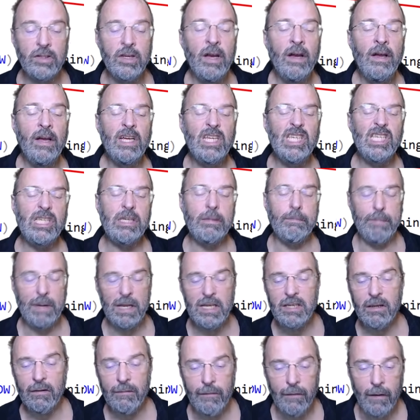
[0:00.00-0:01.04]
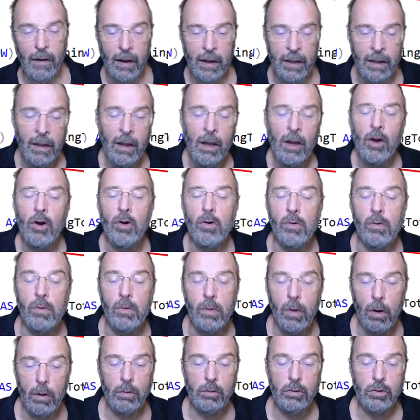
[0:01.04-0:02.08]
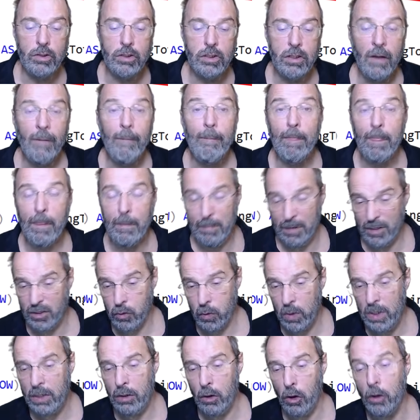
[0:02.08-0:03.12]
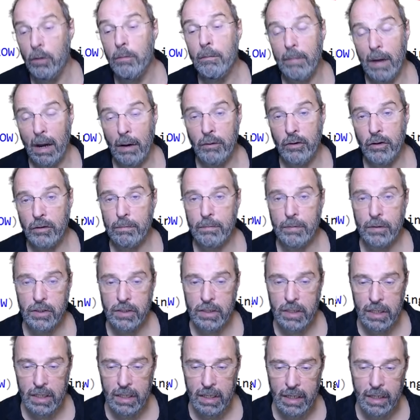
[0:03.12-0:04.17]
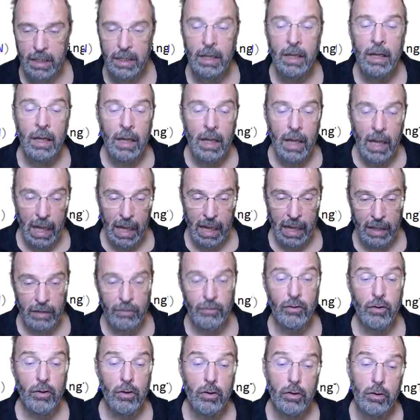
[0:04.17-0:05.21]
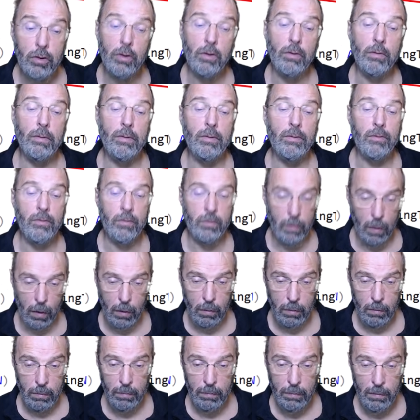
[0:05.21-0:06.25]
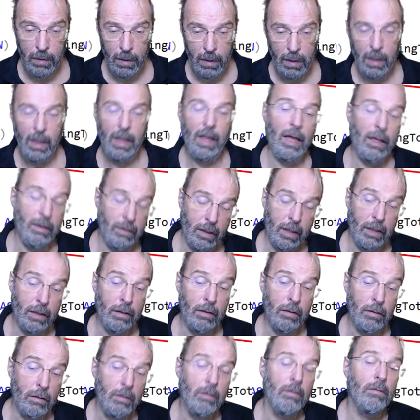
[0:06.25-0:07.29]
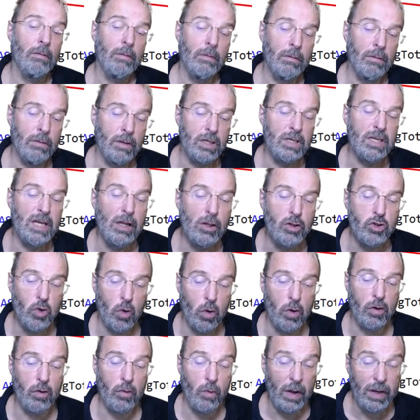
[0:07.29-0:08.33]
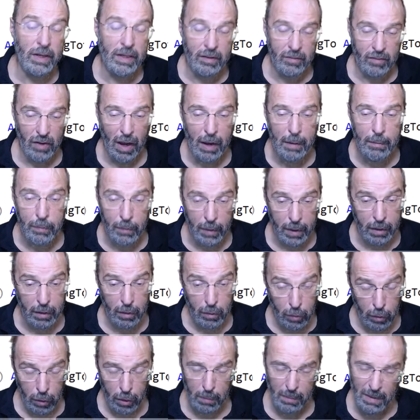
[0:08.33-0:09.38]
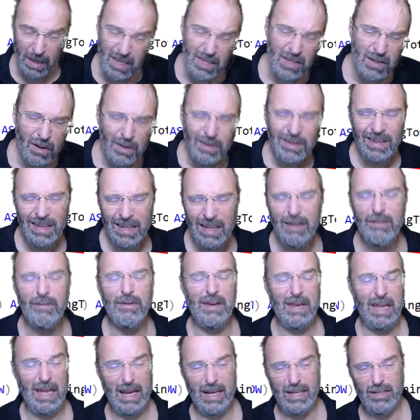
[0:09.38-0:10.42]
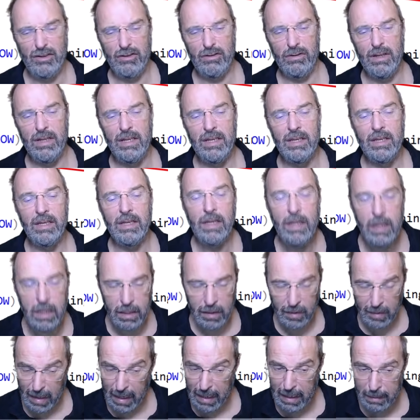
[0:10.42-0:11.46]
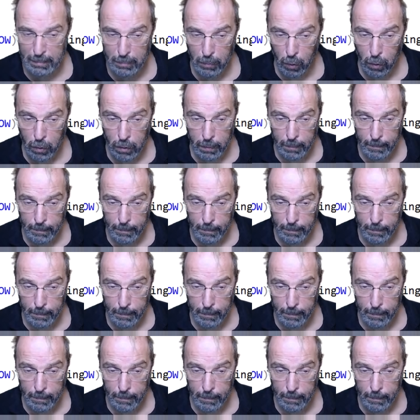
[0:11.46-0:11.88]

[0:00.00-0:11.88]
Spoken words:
specify rows between unbounded preceding and current row. And then the sales order ID tiebreaker column is not even actually needed anymore.